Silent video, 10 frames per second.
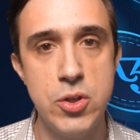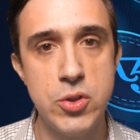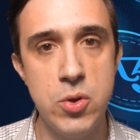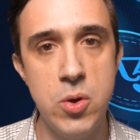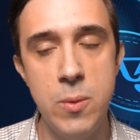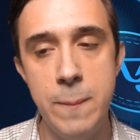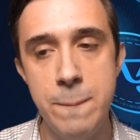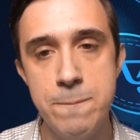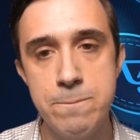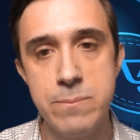So
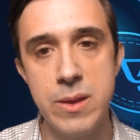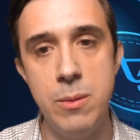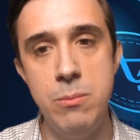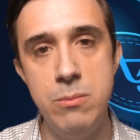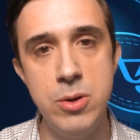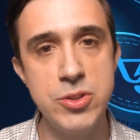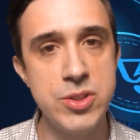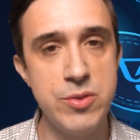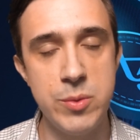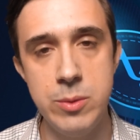
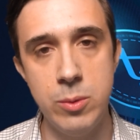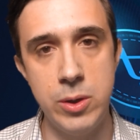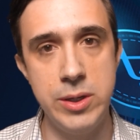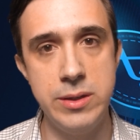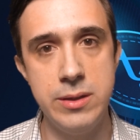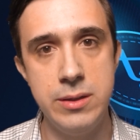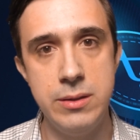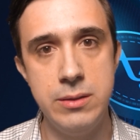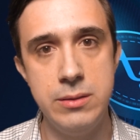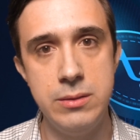most of the reward,
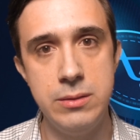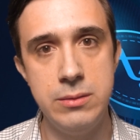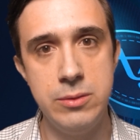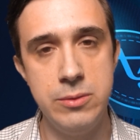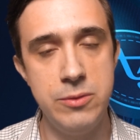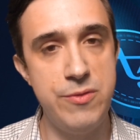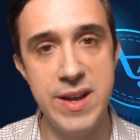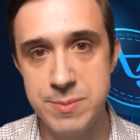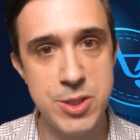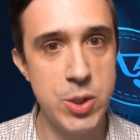the
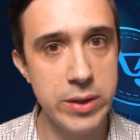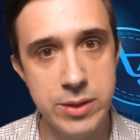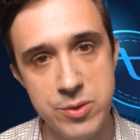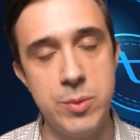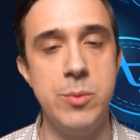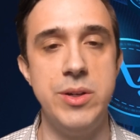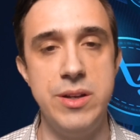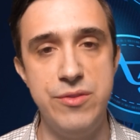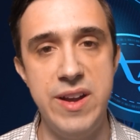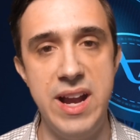vast majority of the reward,
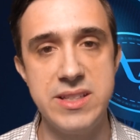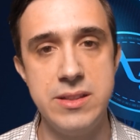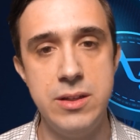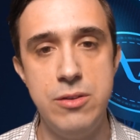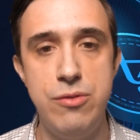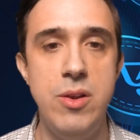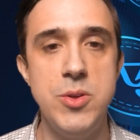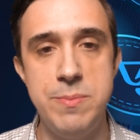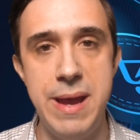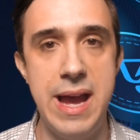in fact,
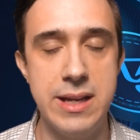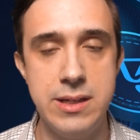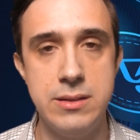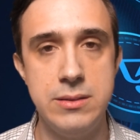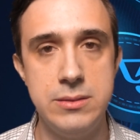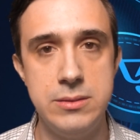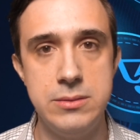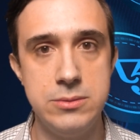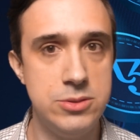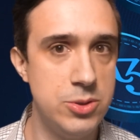flows back
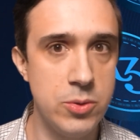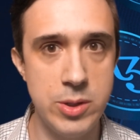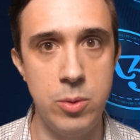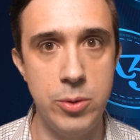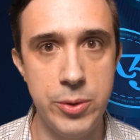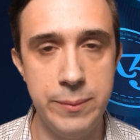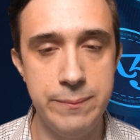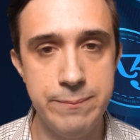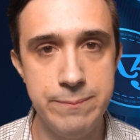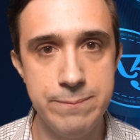to the token holder.
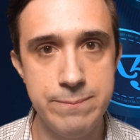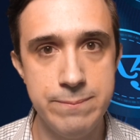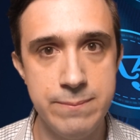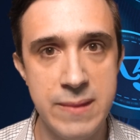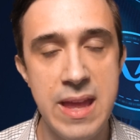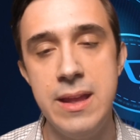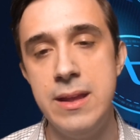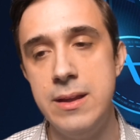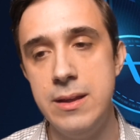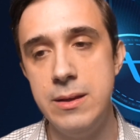
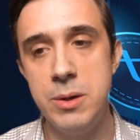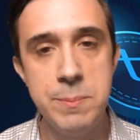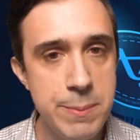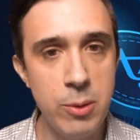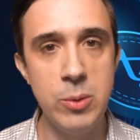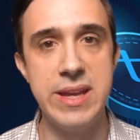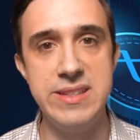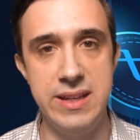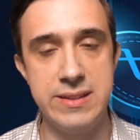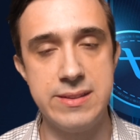When people look
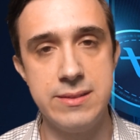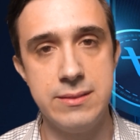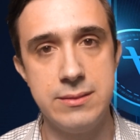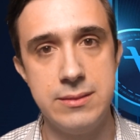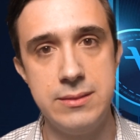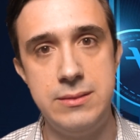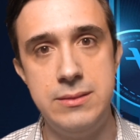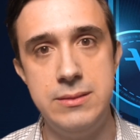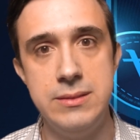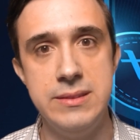at this,
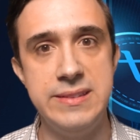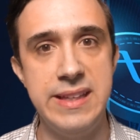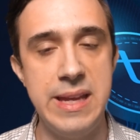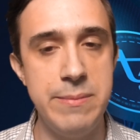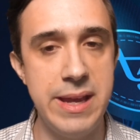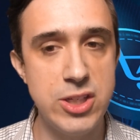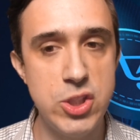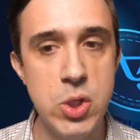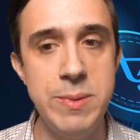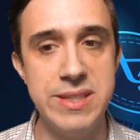they
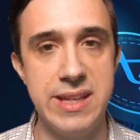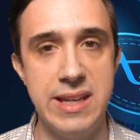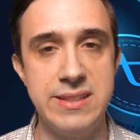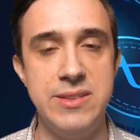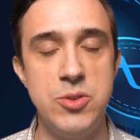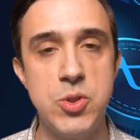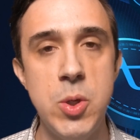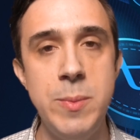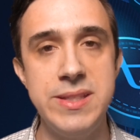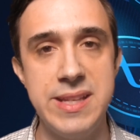make two mistakes, and those
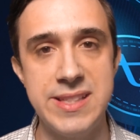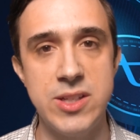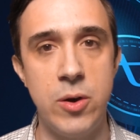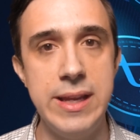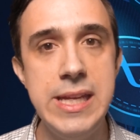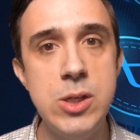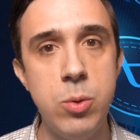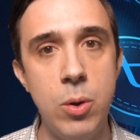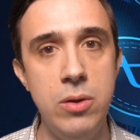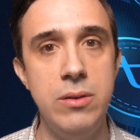two mistakes are
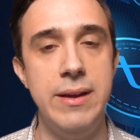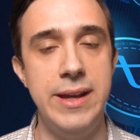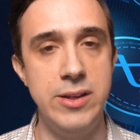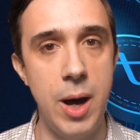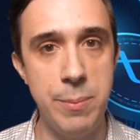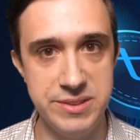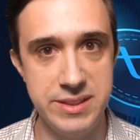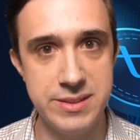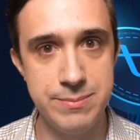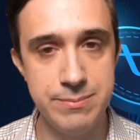equal and
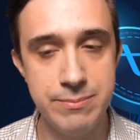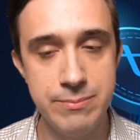opposite.